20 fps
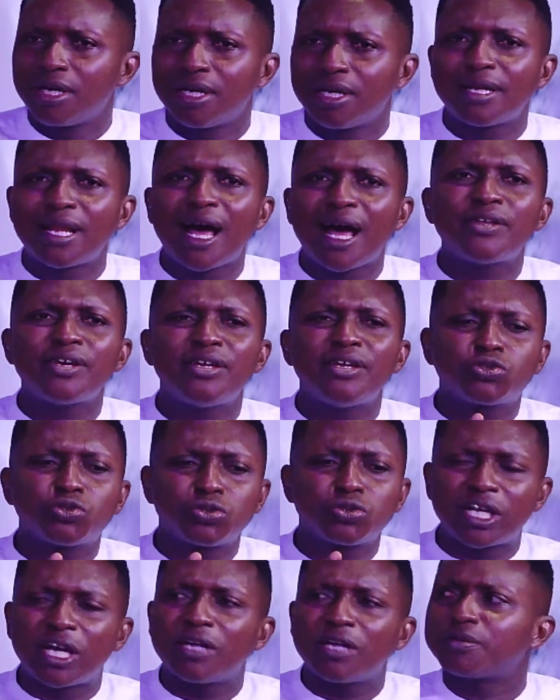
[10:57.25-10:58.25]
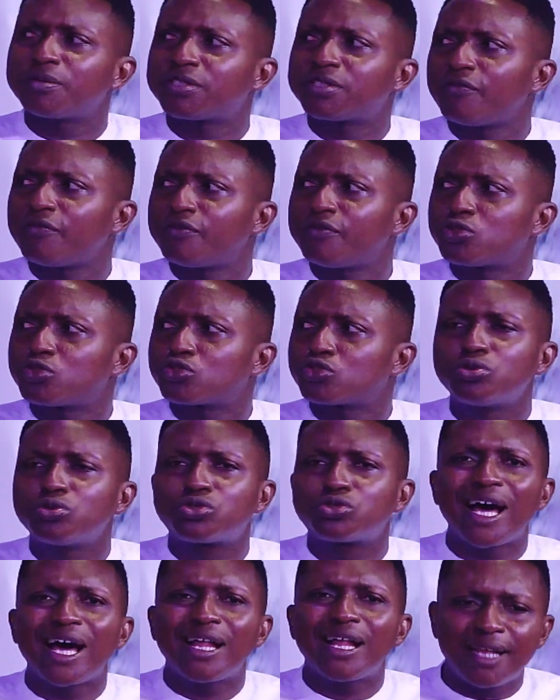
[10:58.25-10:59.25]
Now they need to tell themselves the
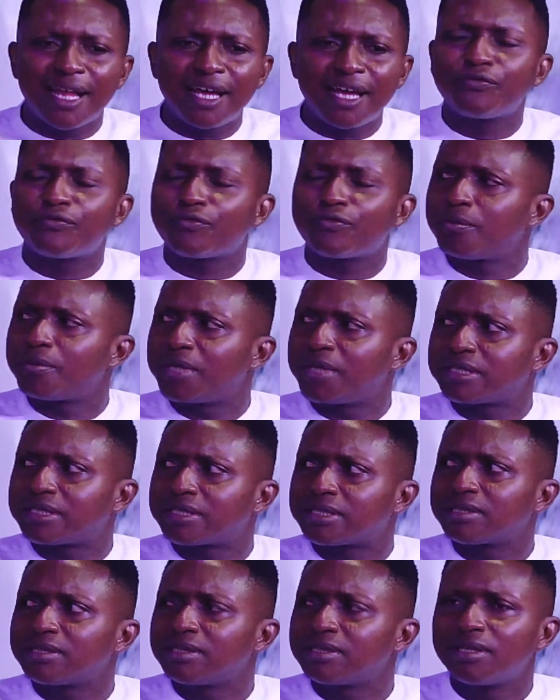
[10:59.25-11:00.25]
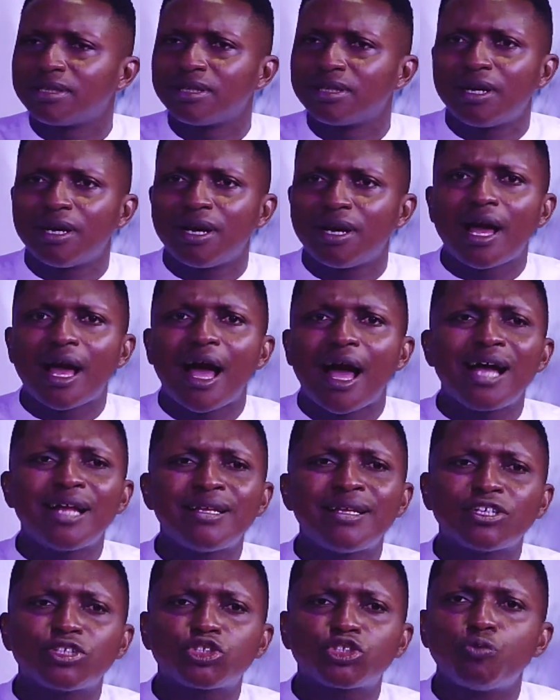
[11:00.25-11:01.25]
truth and learn from it. And
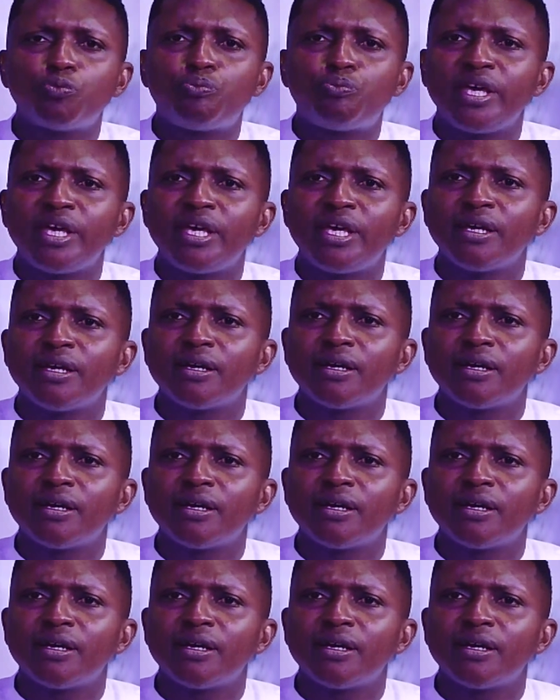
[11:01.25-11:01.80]
there should be